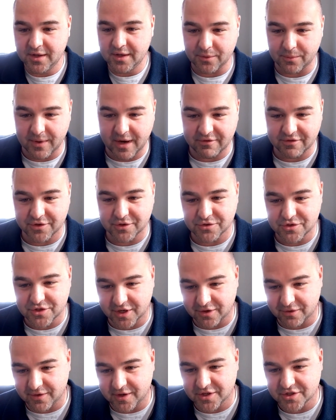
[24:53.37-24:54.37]
the revenue
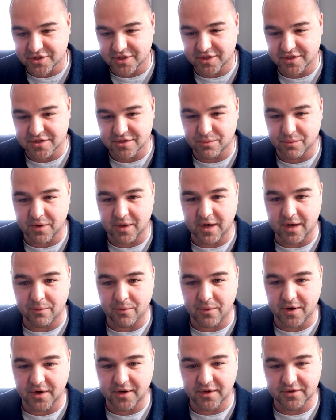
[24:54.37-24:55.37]
generation isn't where I
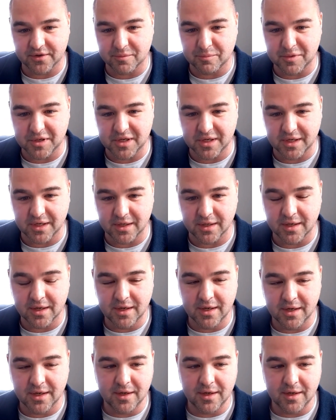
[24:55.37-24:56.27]
want it to be.